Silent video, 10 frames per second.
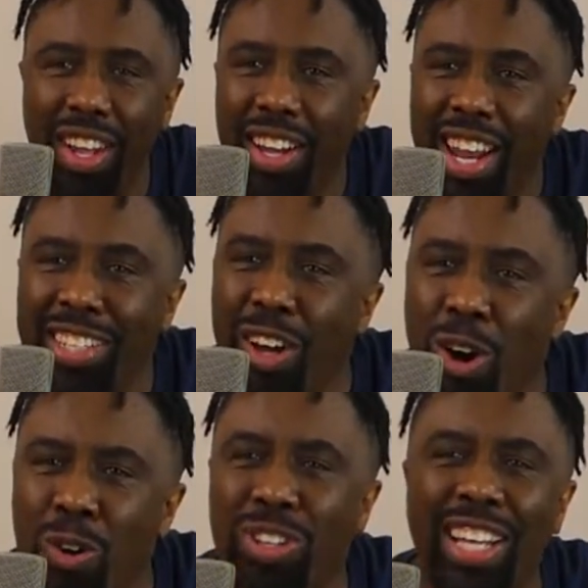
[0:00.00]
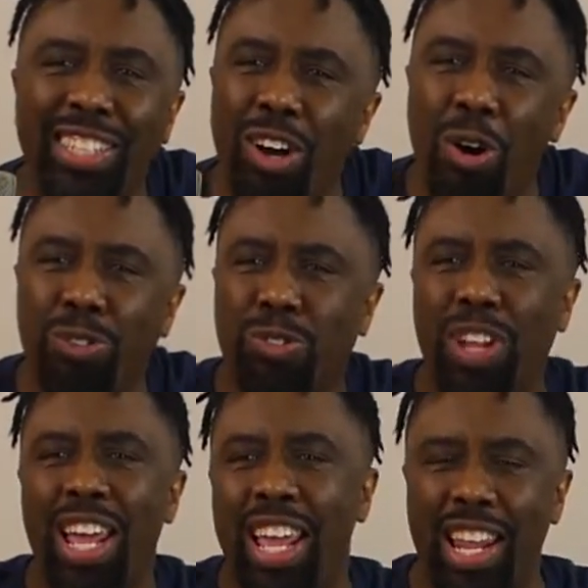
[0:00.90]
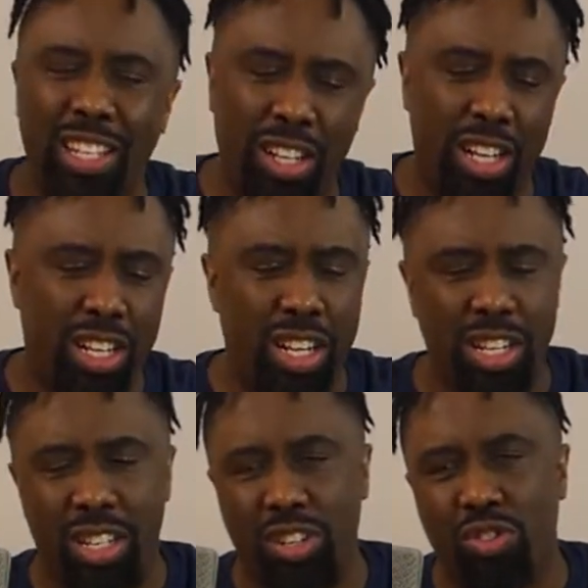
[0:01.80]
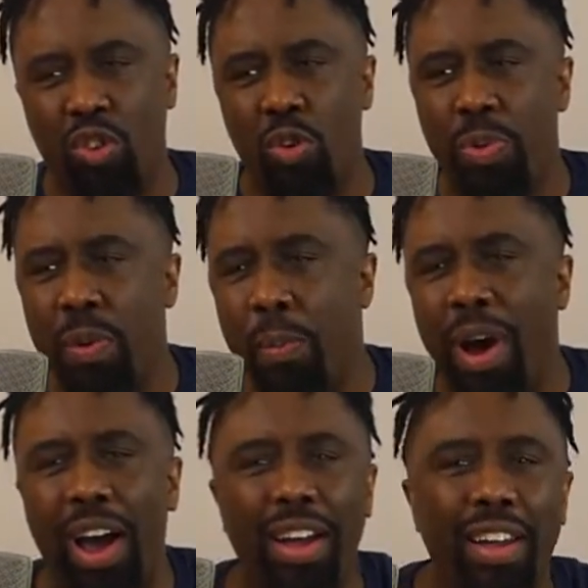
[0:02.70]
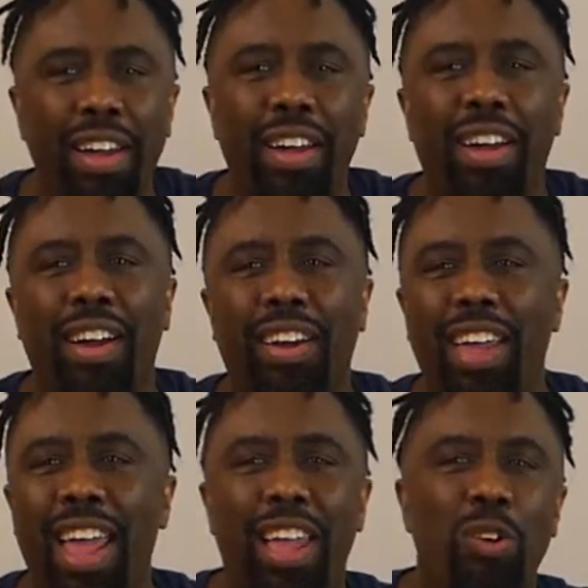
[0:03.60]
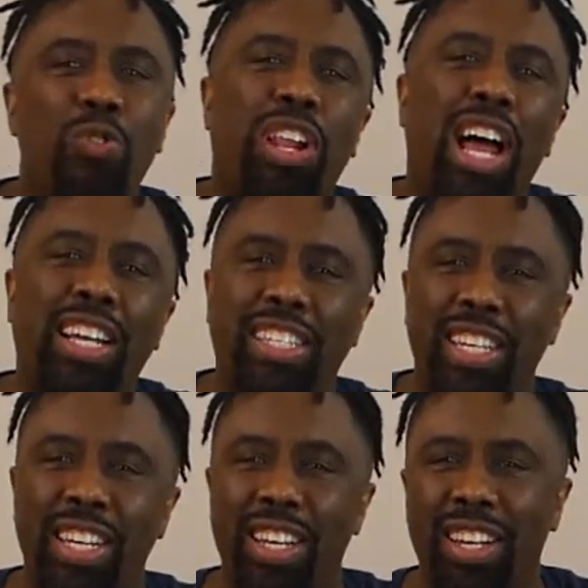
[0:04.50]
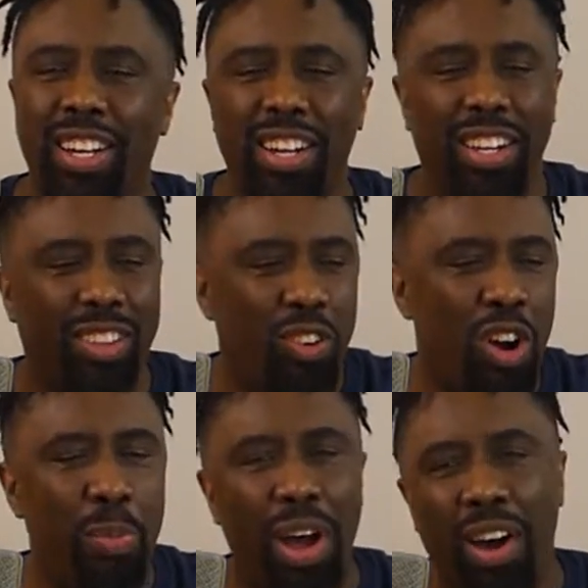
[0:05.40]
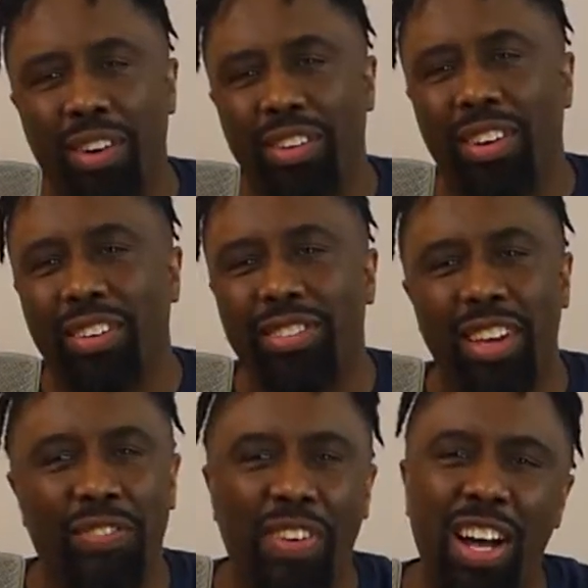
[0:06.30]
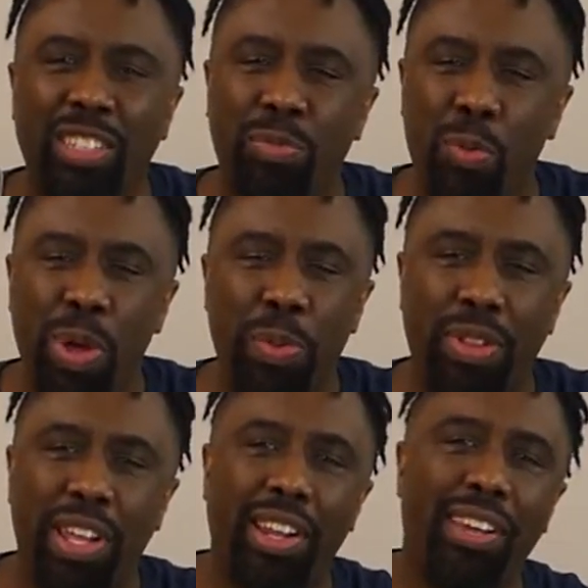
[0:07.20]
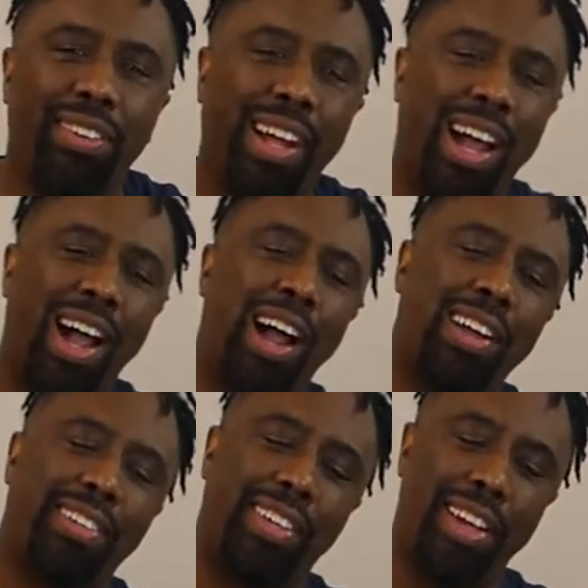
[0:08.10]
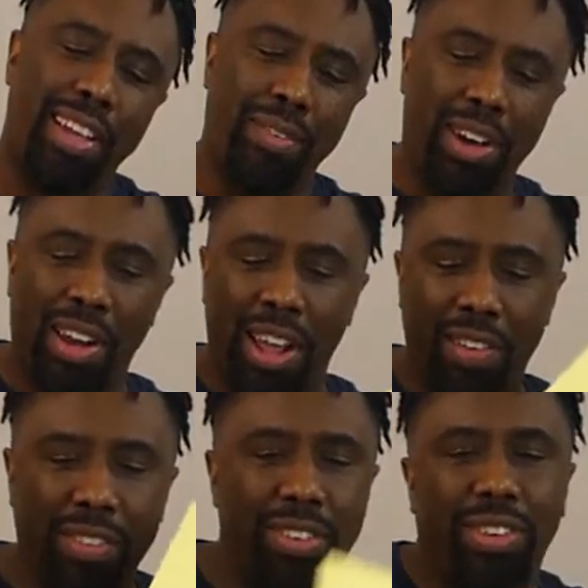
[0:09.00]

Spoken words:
that's the old school. Hey, let's control people by who clocks in, throw them out, you know what I'm saying? Find some more people later. I tell you, whatever.